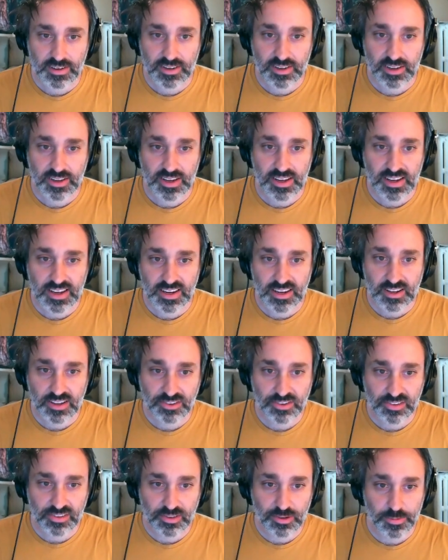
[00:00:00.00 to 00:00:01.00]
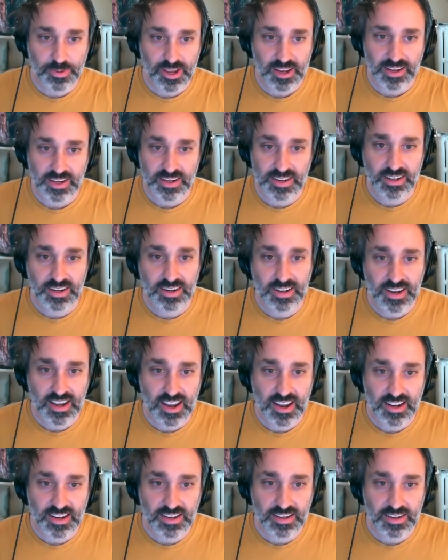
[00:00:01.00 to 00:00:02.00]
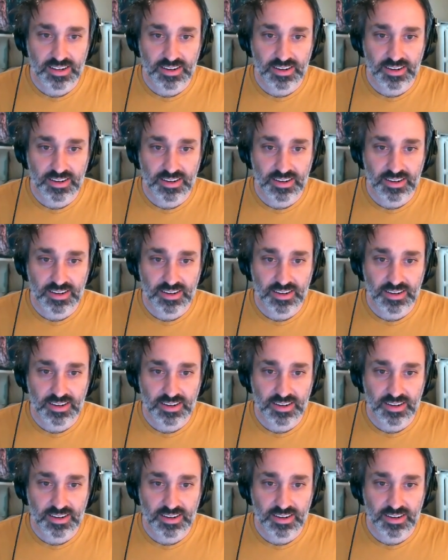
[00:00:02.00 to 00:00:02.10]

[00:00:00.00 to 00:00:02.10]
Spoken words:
And I'll just go back and edit